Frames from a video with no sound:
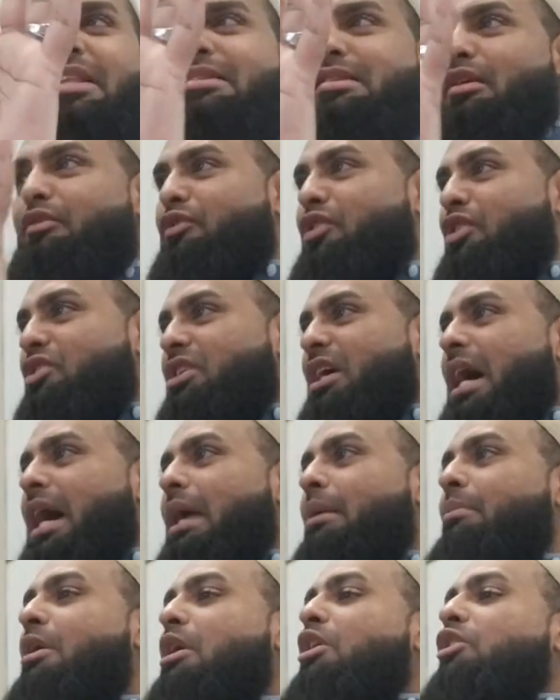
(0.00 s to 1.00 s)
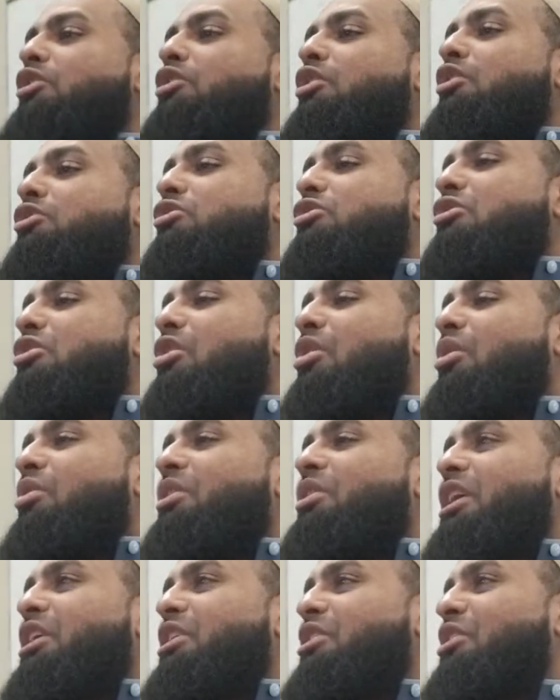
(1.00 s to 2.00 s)
of your time to
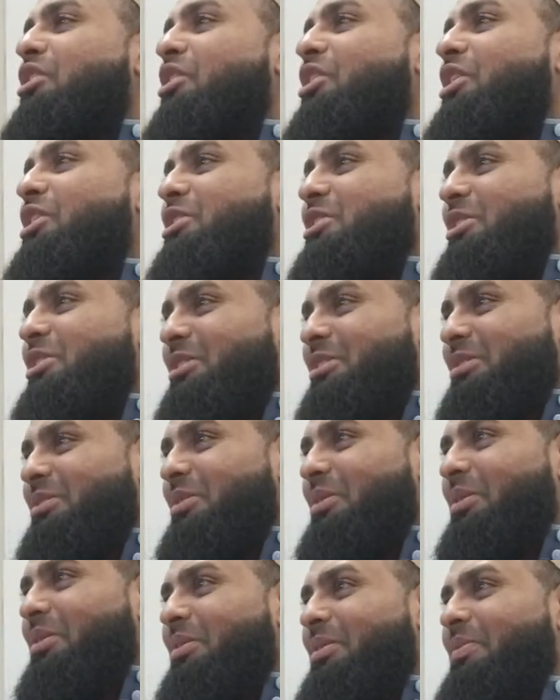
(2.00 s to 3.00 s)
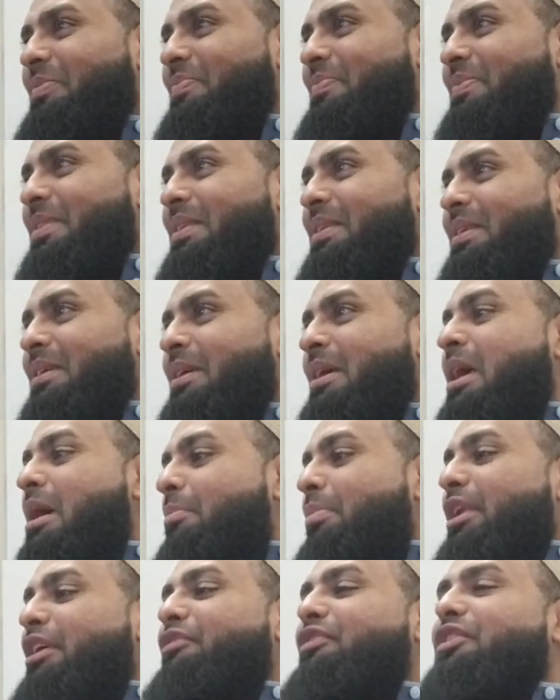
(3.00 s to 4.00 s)
slowly nourish your soul.
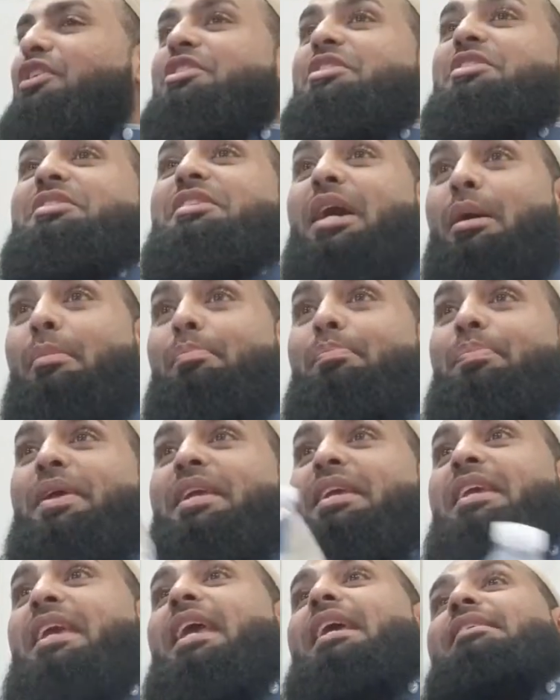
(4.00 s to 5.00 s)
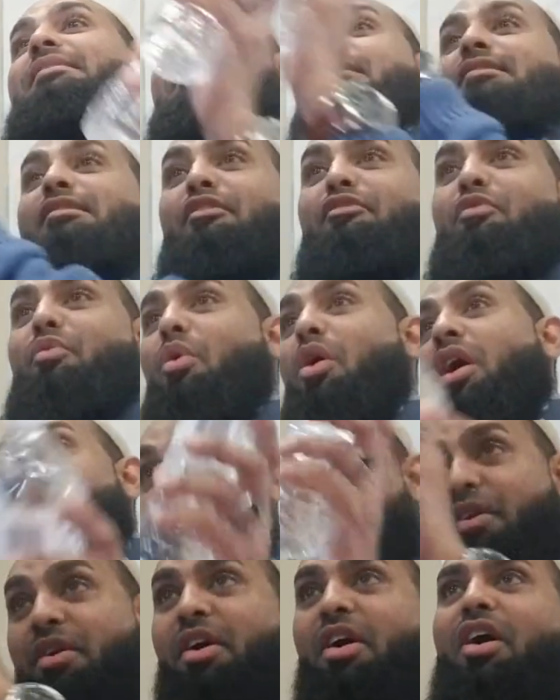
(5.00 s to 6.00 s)
But if you're dumping cases of
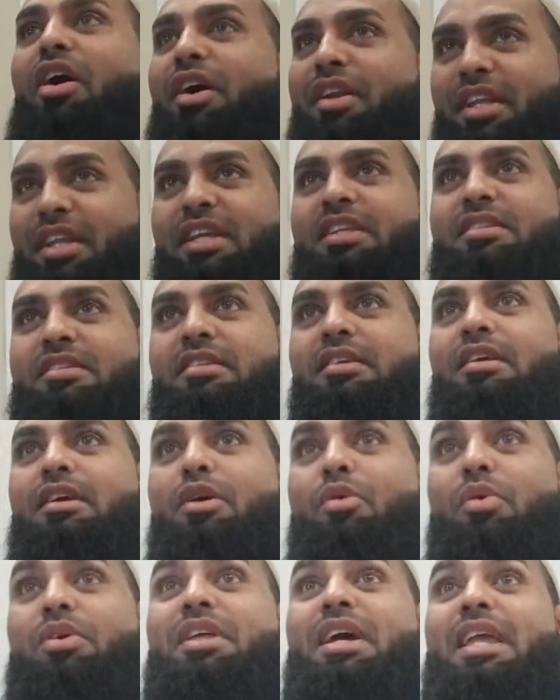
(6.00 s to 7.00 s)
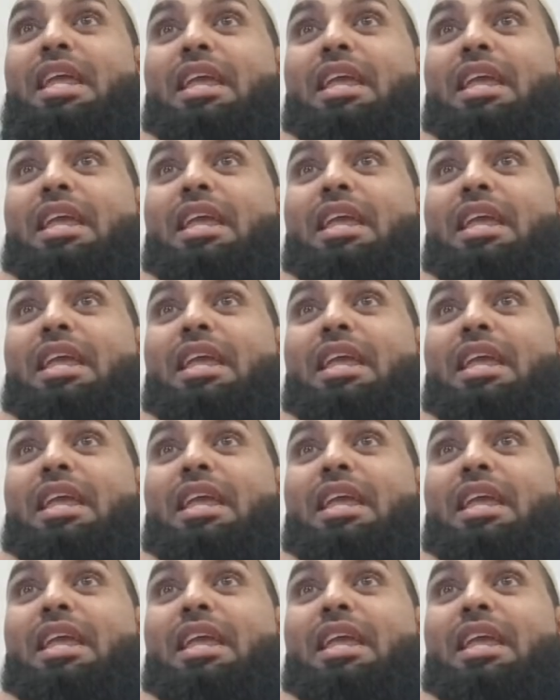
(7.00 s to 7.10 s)
water on it, Without